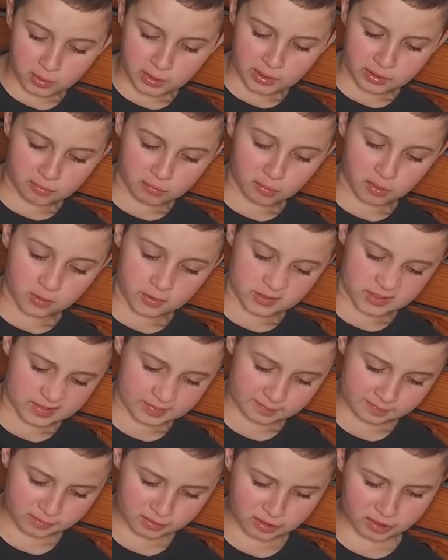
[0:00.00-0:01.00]
it was.
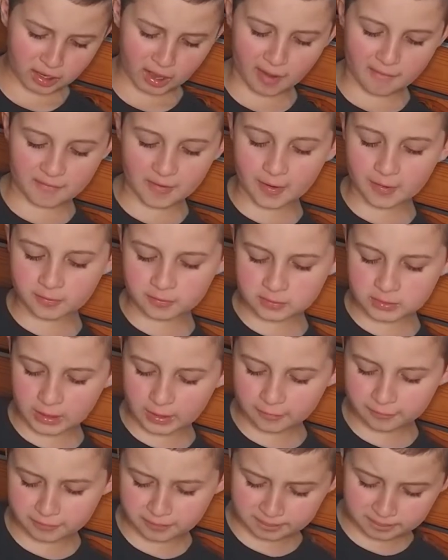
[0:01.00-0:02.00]
I found
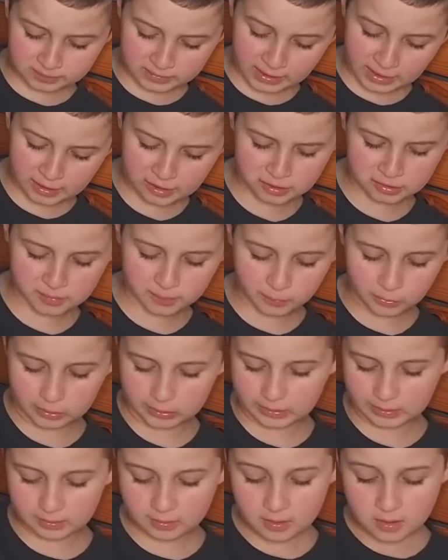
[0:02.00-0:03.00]
out from Dad in the
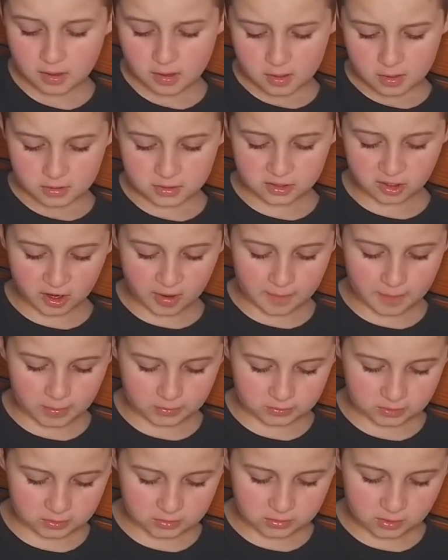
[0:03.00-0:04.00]
morning. Sorry about
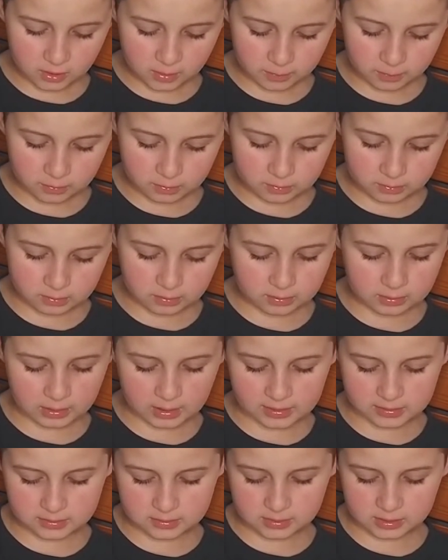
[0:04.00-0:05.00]
the Tom
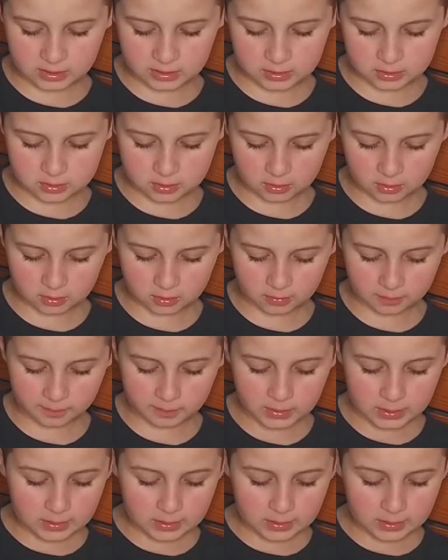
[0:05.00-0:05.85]
last night, Tom.